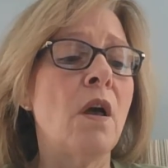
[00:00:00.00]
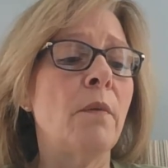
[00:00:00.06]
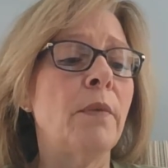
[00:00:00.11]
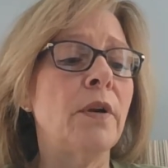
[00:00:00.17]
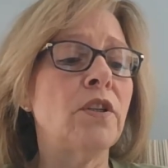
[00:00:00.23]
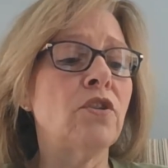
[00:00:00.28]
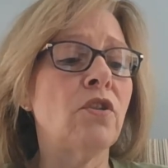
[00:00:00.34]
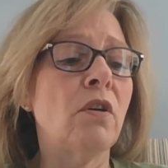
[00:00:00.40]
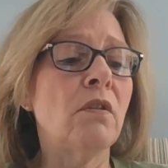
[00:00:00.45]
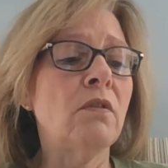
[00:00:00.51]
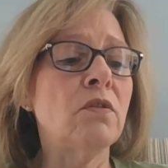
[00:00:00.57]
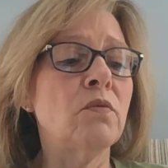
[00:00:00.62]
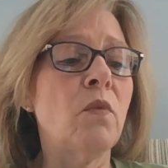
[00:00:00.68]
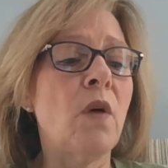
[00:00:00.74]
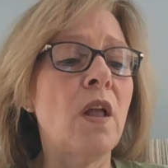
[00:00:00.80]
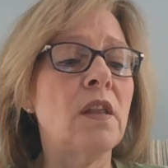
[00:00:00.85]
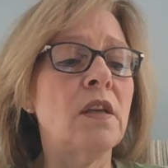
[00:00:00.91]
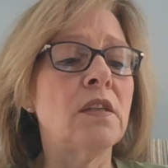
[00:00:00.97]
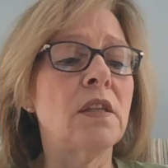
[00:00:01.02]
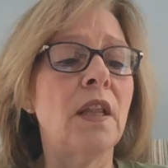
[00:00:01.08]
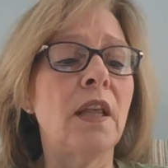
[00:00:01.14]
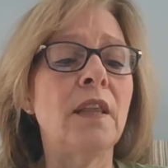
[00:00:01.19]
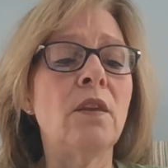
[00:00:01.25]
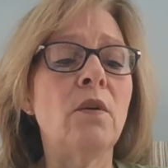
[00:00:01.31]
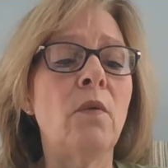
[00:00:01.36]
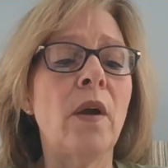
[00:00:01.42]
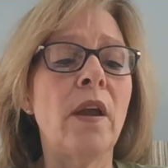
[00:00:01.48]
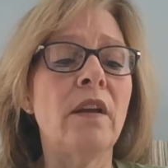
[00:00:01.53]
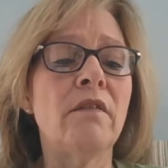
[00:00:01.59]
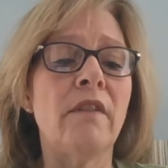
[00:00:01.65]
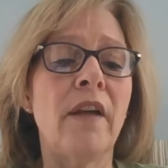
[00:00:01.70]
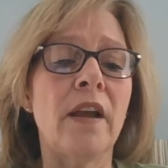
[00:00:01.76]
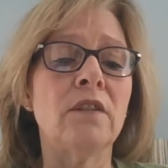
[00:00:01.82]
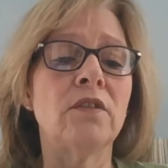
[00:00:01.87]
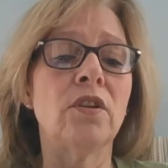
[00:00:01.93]
but Charles Wallace led the way
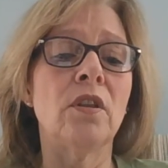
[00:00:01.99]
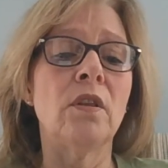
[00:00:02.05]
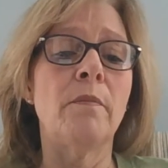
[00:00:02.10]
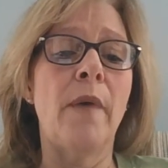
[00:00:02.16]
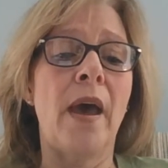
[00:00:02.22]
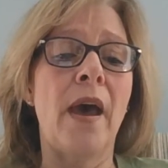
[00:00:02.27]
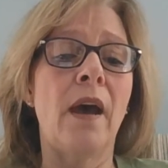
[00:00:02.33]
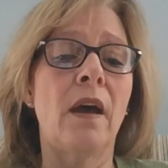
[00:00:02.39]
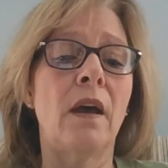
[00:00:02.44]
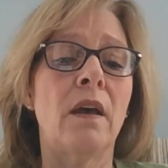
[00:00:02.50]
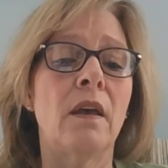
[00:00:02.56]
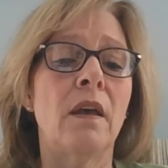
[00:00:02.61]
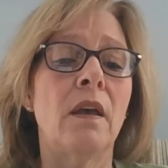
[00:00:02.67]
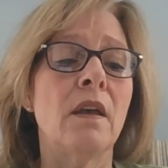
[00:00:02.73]
around to the back.